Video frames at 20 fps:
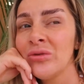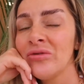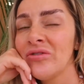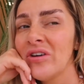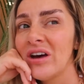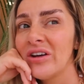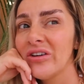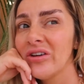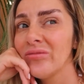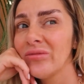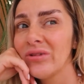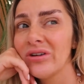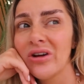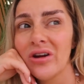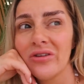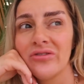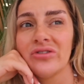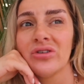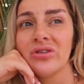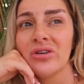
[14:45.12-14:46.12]
To be fair, I don't really
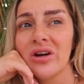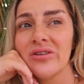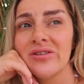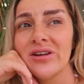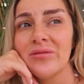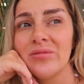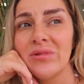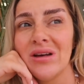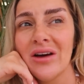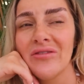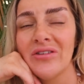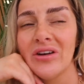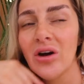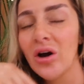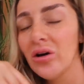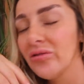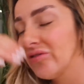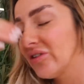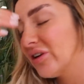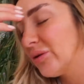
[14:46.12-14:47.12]
know if it's a good idea me having
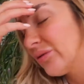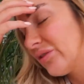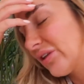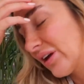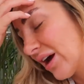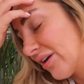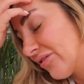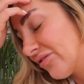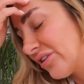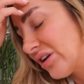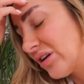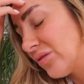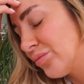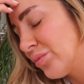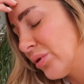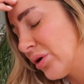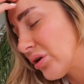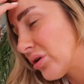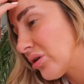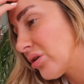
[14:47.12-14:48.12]
coffee with the caffeine,
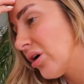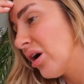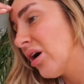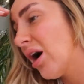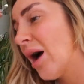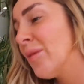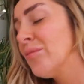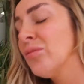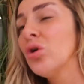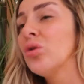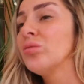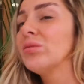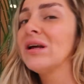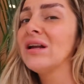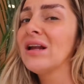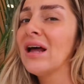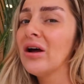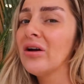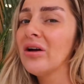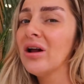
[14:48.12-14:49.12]
but I'm normally
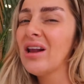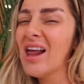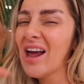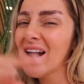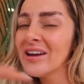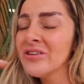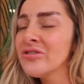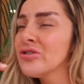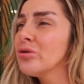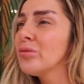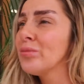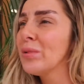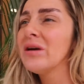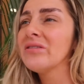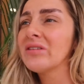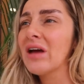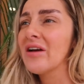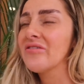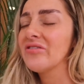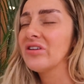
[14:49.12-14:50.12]
allowed, like, I can do a bit
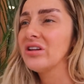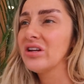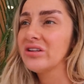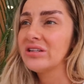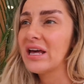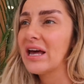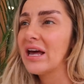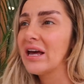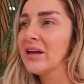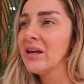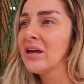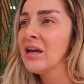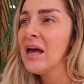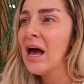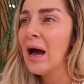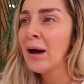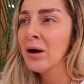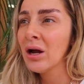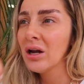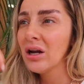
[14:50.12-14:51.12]
of caffeine a day.
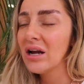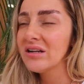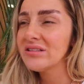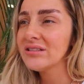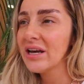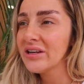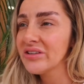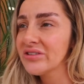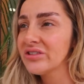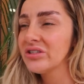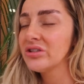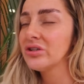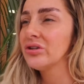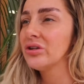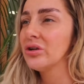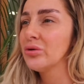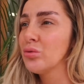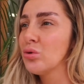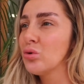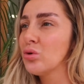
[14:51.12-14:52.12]
I'm kind of like
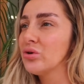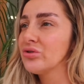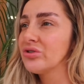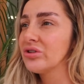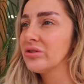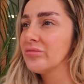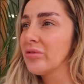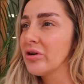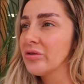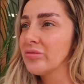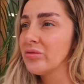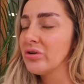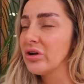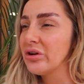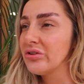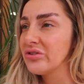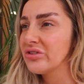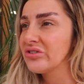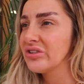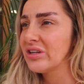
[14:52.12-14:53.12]
testing the waters at the
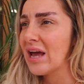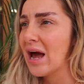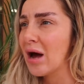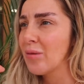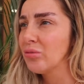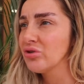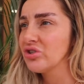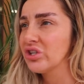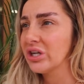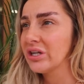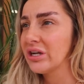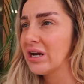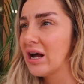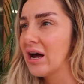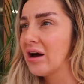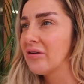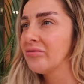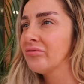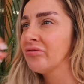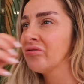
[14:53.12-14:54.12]
moment to see how much I can
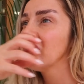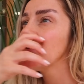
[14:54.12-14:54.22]
have.